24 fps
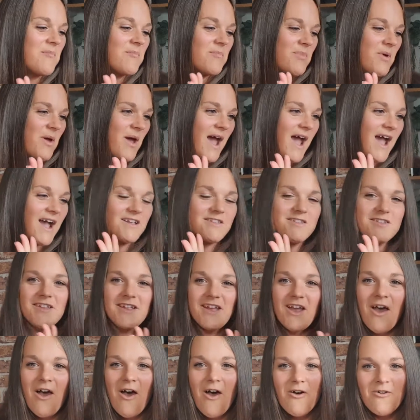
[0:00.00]
but actually
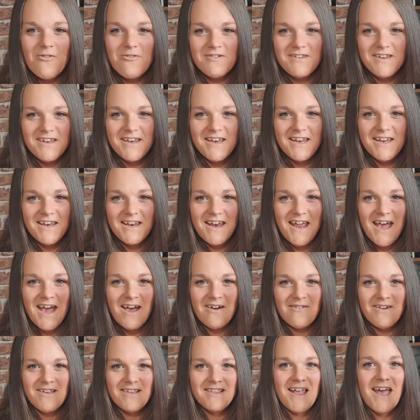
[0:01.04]
holding it now,
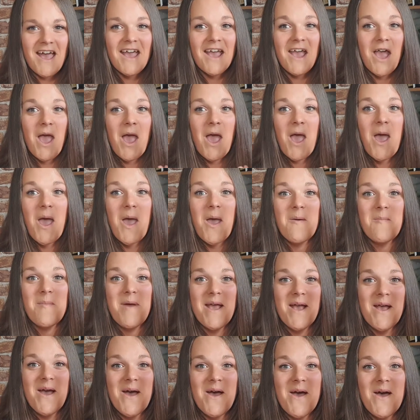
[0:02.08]
it's like, oh my
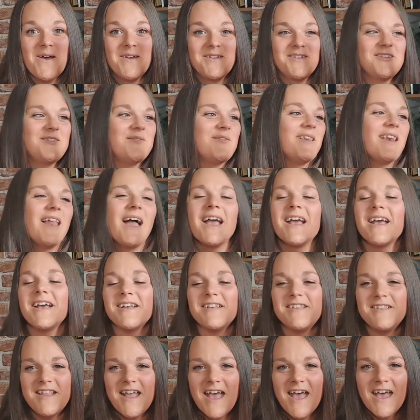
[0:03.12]
gosh like i
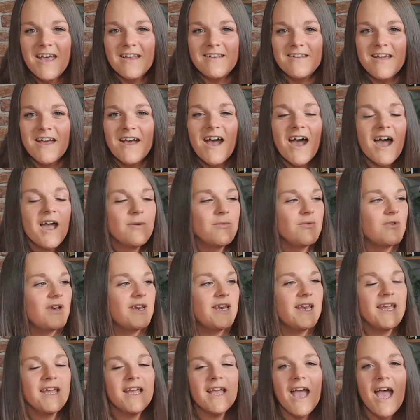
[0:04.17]
said i will
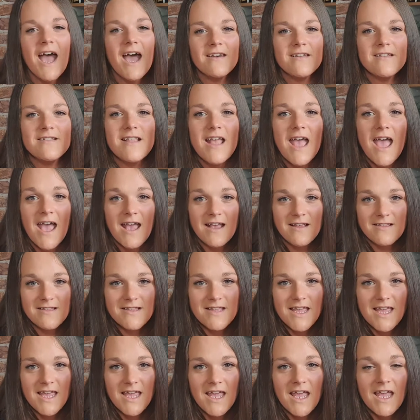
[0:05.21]
link hannah's
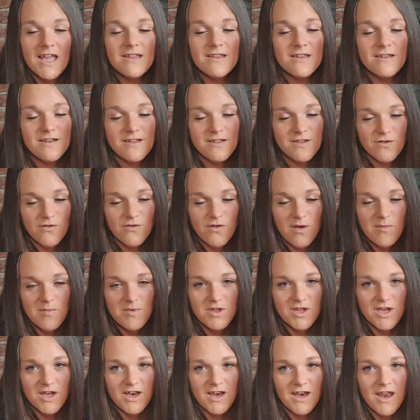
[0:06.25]
etsy in the
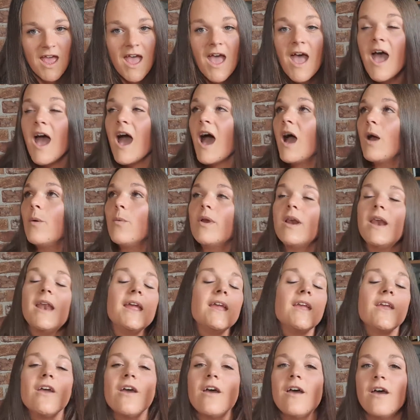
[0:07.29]
description i will
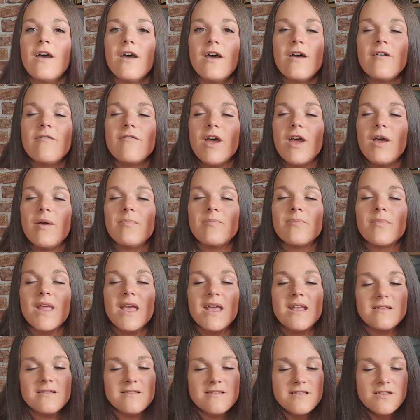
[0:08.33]
link her um,
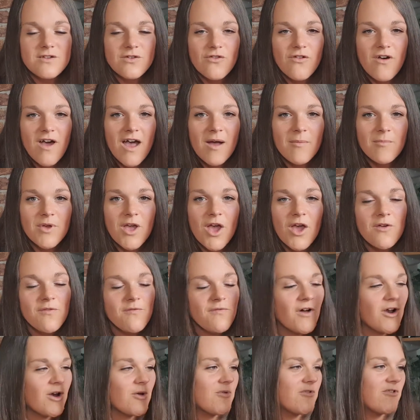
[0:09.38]
instagram go
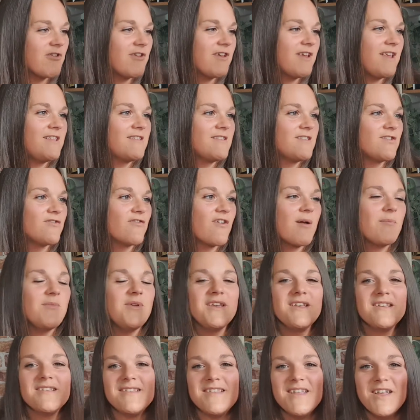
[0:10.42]
follow her on instagram you
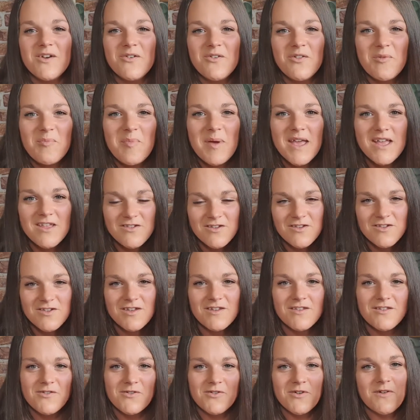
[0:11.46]
can see all the pictures
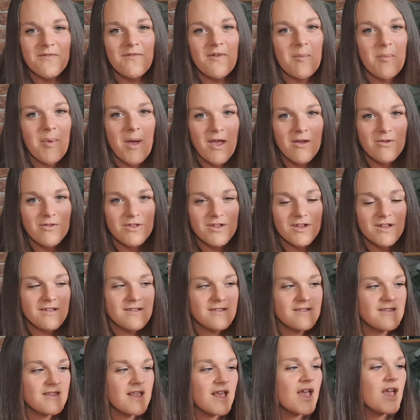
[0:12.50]
she's took of her
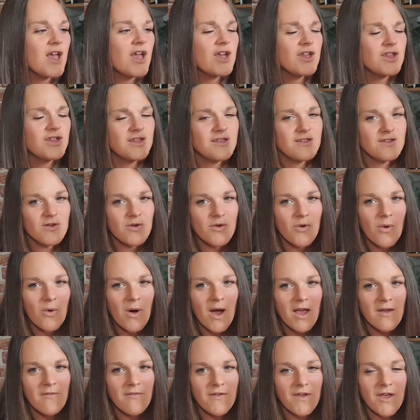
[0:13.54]
potions she's done
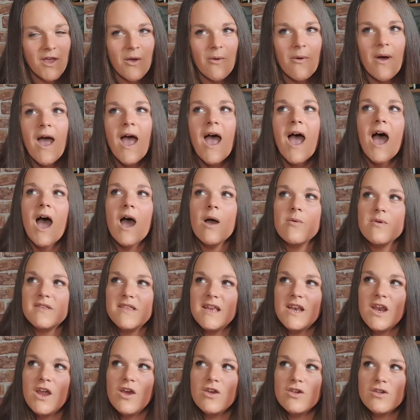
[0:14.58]
quite a few i was
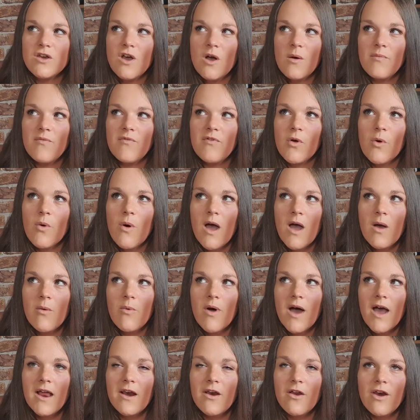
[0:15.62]
in her shop for quite a
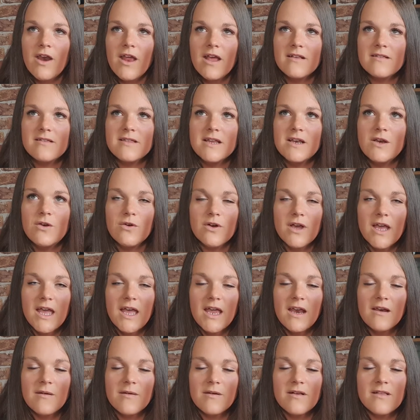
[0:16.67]
while on etsy
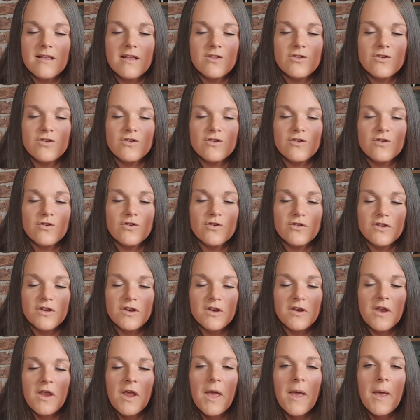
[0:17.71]
looking because i just couldn't
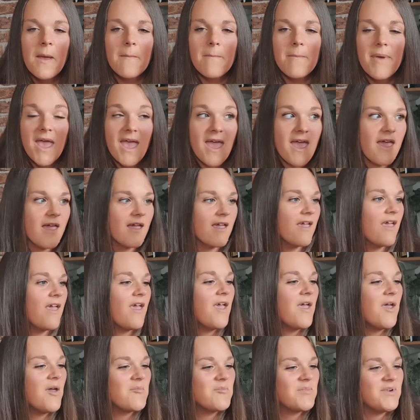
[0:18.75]
pick
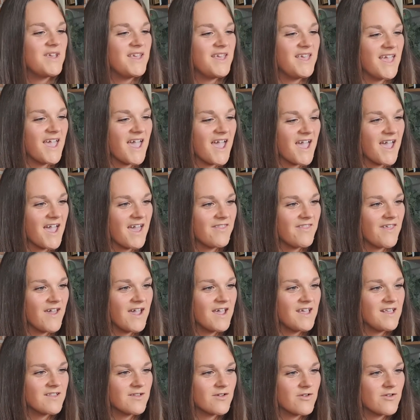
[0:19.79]
but yeah that is